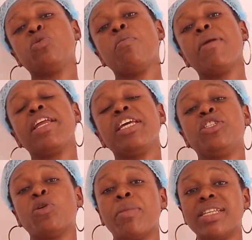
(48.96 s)
to
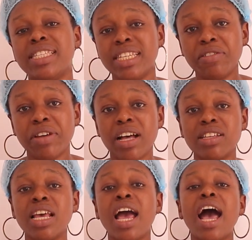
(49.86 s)
manage your
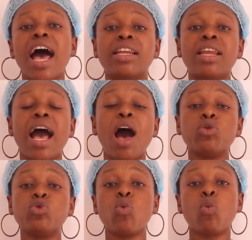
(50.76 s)
materials and
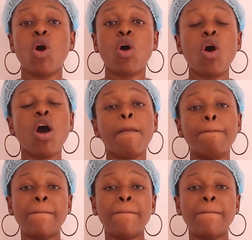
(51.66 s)
how to work